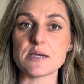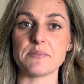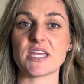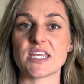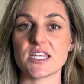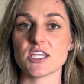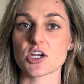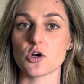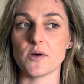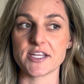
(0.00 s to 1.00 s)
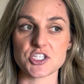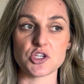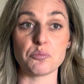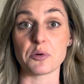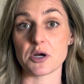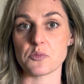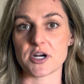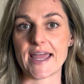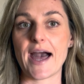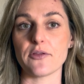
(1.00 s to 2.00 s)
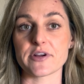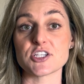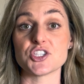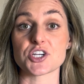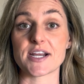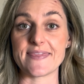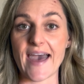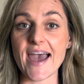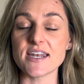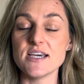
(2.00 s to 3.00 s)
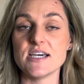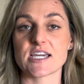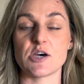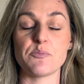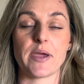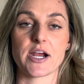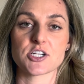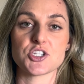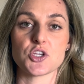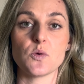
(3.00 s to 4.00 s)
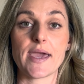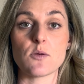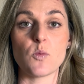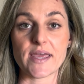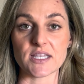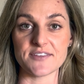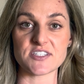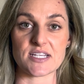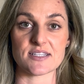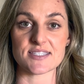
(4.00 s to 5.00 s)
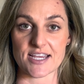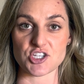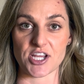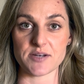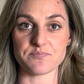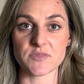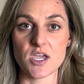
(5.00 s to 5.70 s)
meaning you're going to burn more calories during that compared to a weightlifting session.